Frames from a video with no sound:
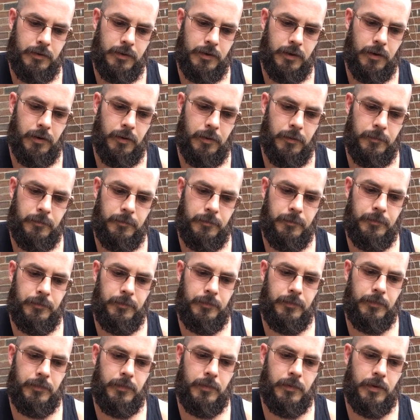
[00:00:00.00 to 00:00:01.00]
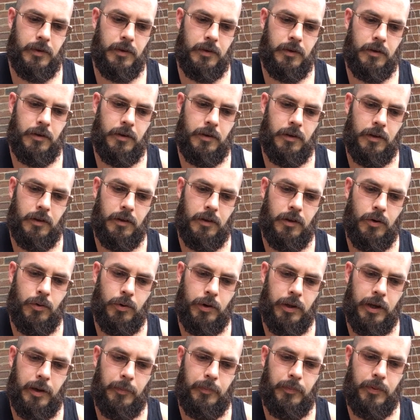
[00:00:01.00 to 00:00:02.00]
So, I'm going to
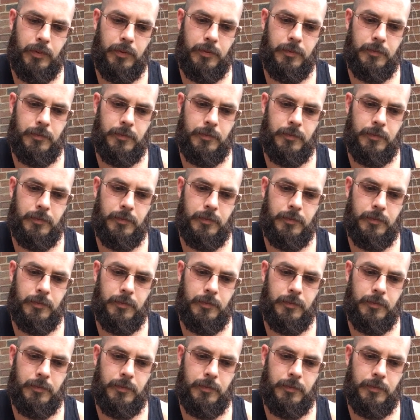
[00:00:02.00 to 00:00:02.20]
load up.